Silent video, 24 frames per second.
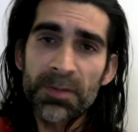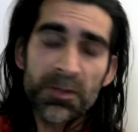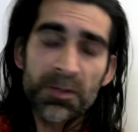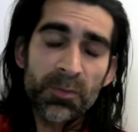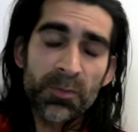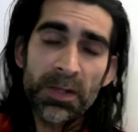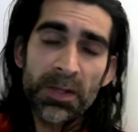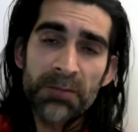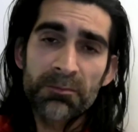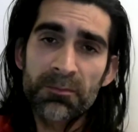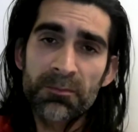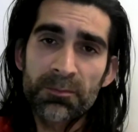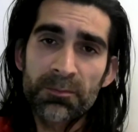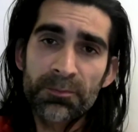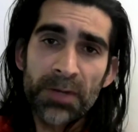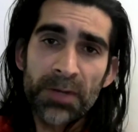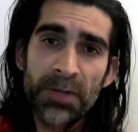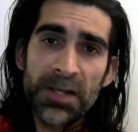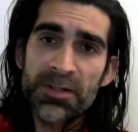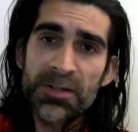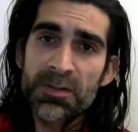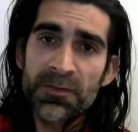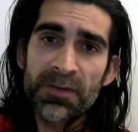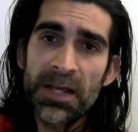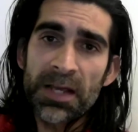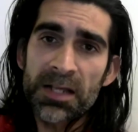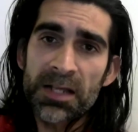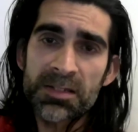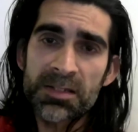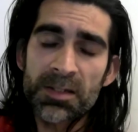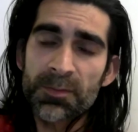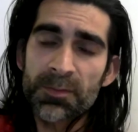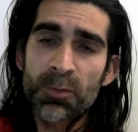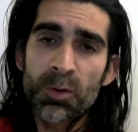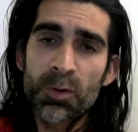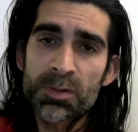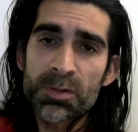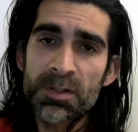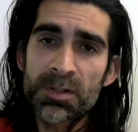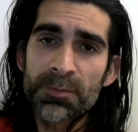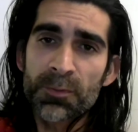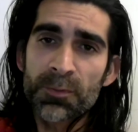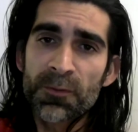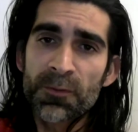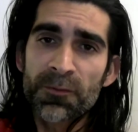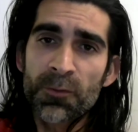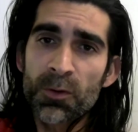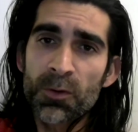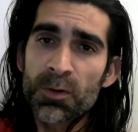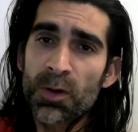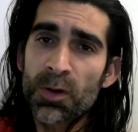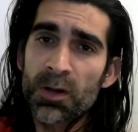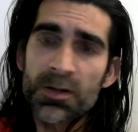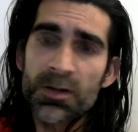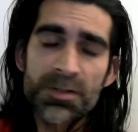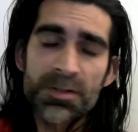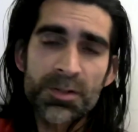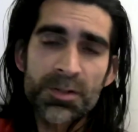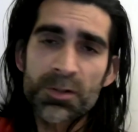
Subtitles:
but when price of gas goes up to $4,